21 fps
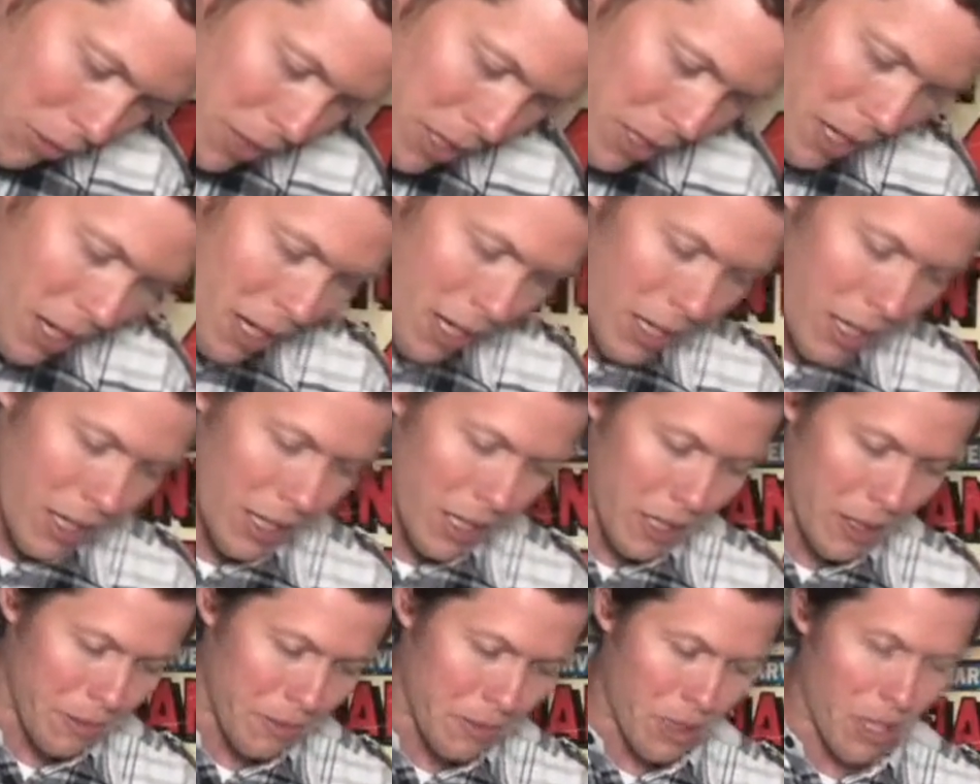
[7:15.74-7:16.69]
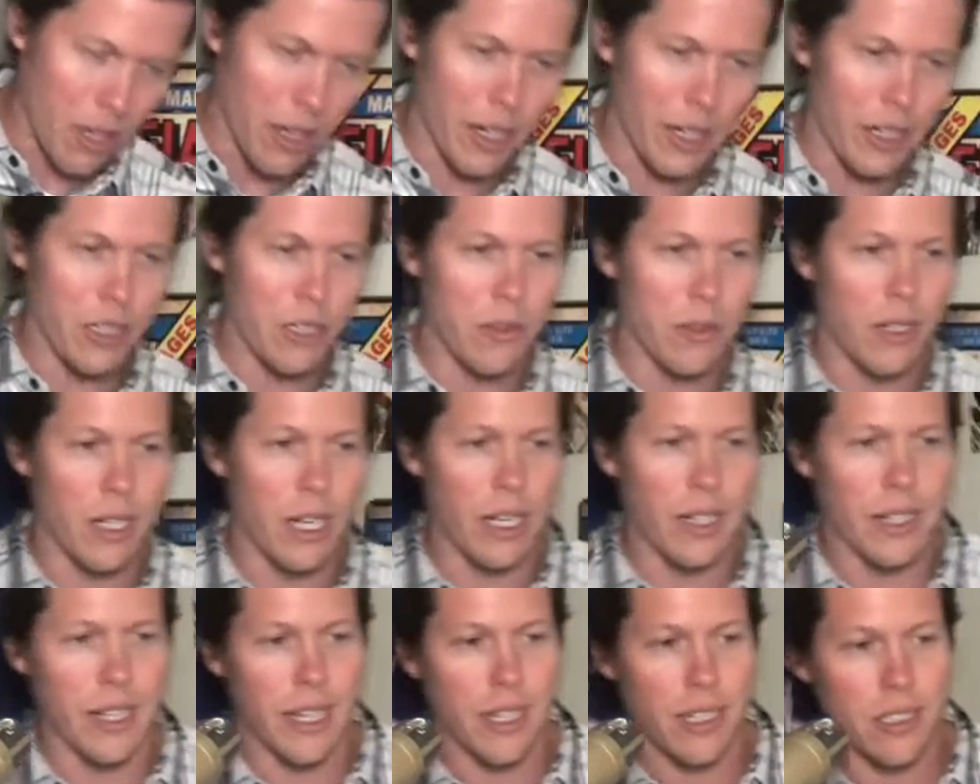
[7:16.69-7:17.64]
on. All right, who we got
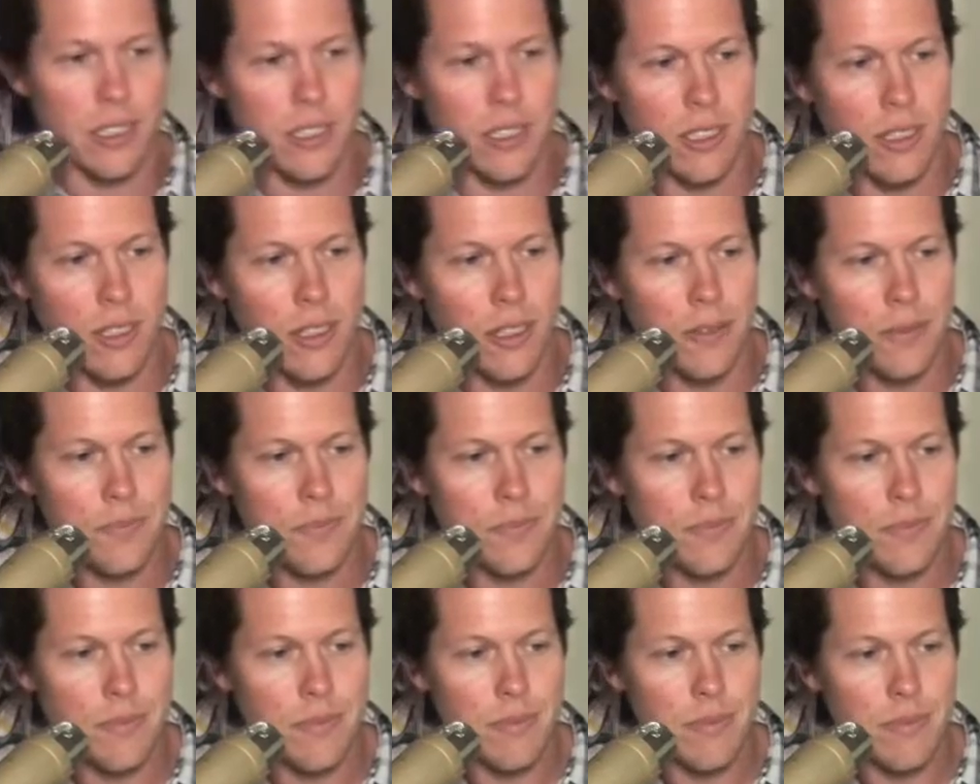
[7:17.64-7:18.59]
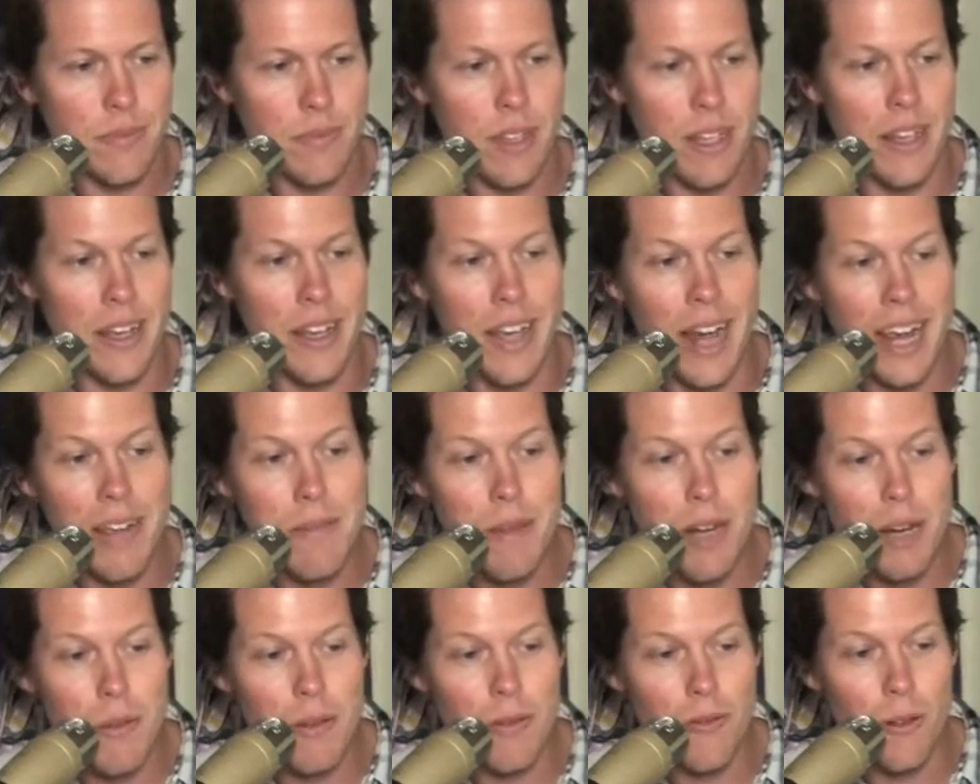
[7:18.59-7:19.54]
next?
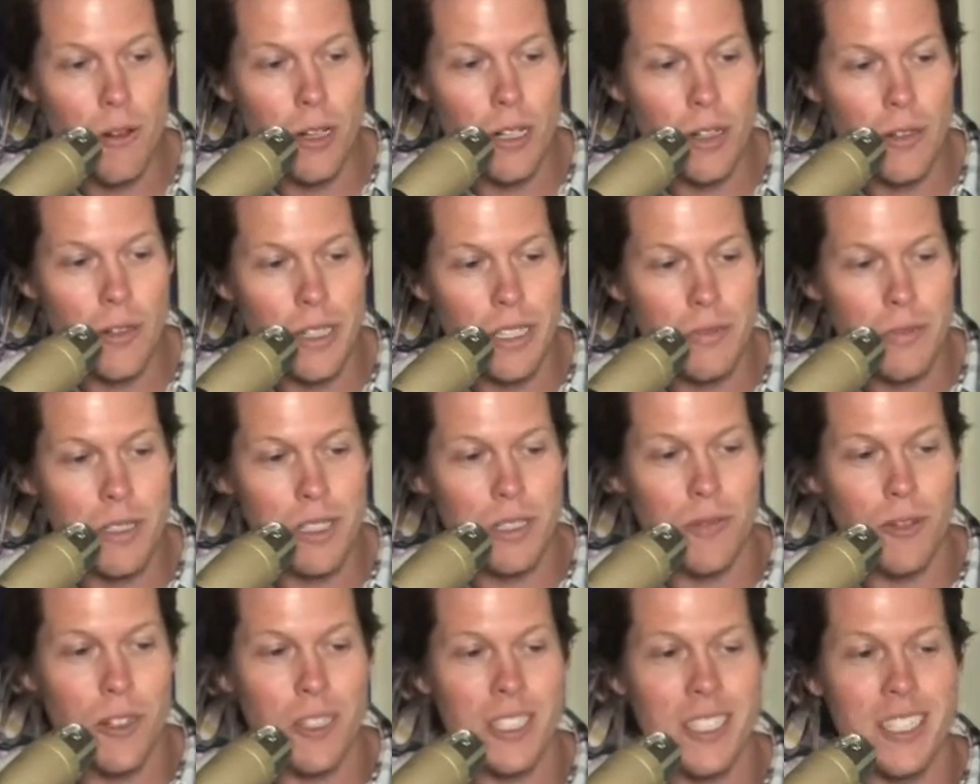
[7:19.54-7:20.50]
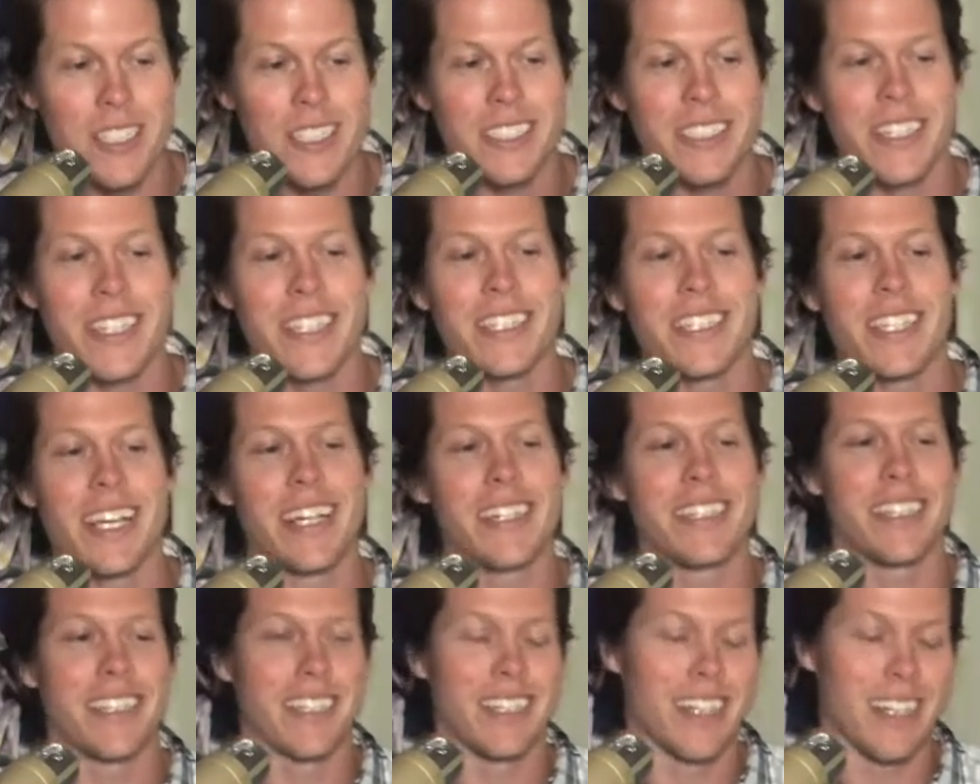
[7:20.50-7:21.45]
Nightmare Before Christmas versus The Santa
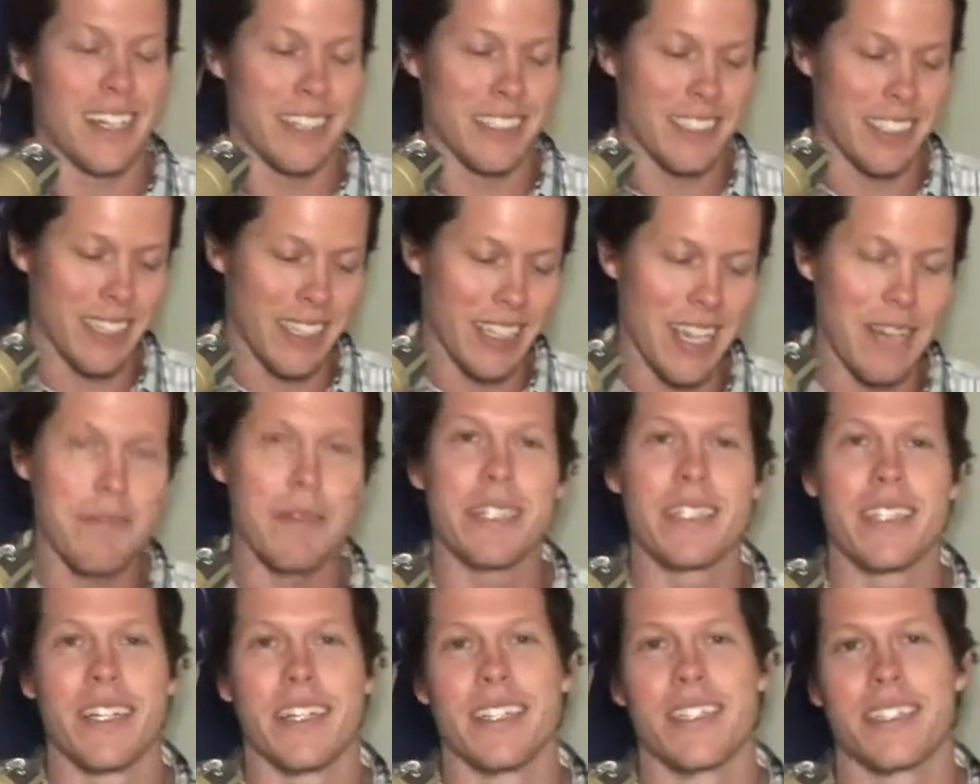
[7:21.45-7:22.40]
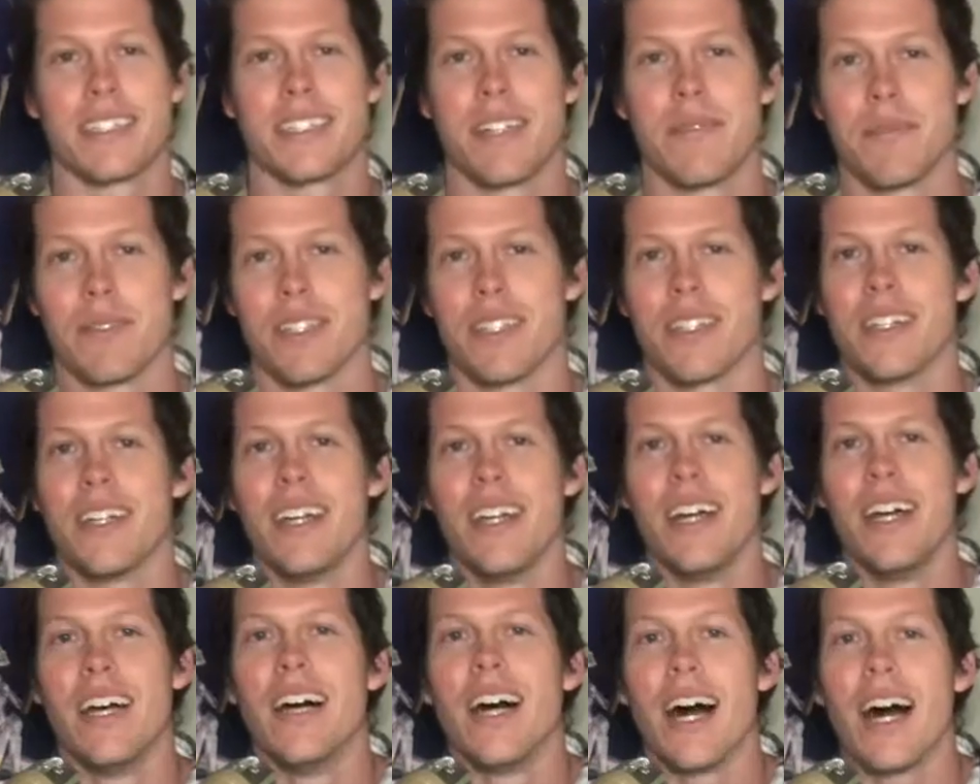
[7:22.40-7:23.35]
Claus. Let me tell you something.
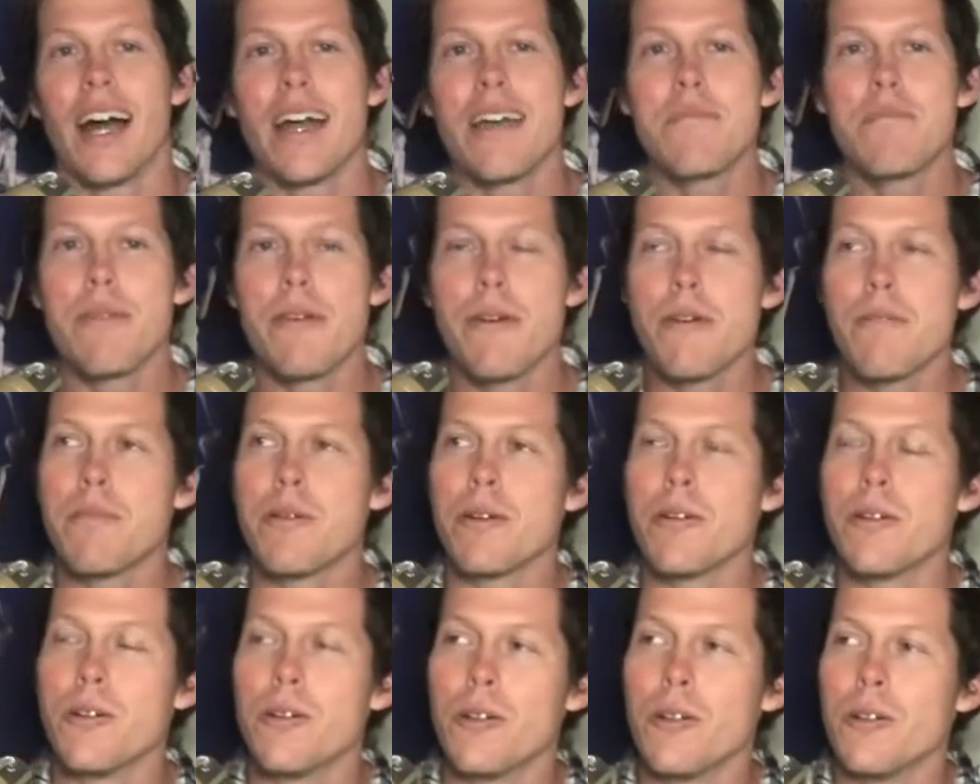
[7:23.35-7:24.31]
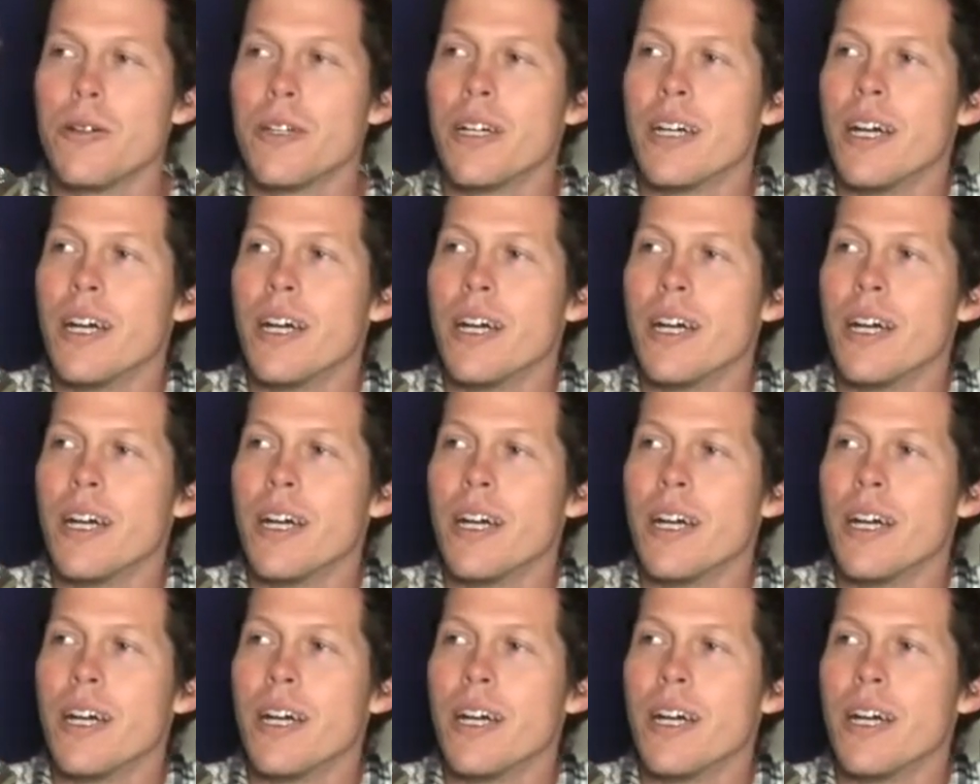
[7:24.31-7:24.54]
I poo-pooed